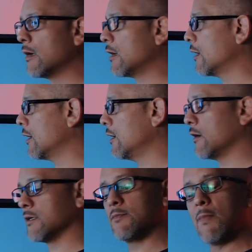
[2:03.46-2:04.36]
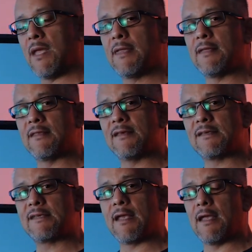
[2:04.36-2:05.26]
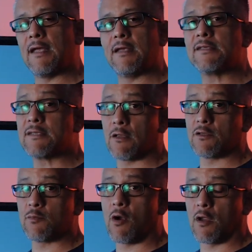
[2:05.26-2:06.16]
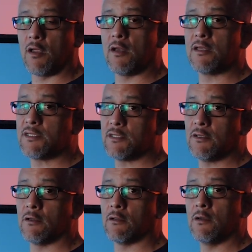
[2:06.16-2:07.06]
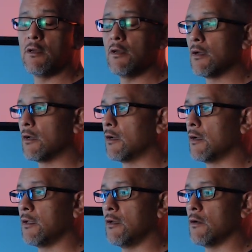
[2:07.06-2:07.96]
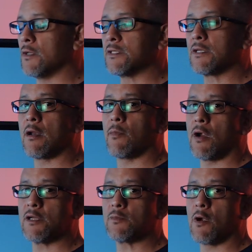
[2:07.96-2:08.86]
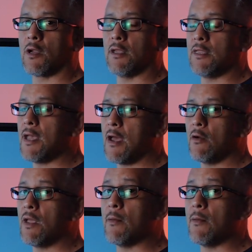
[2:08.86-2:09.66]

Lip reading: is making this a seller's market. Still, it's not a buyer's market yet.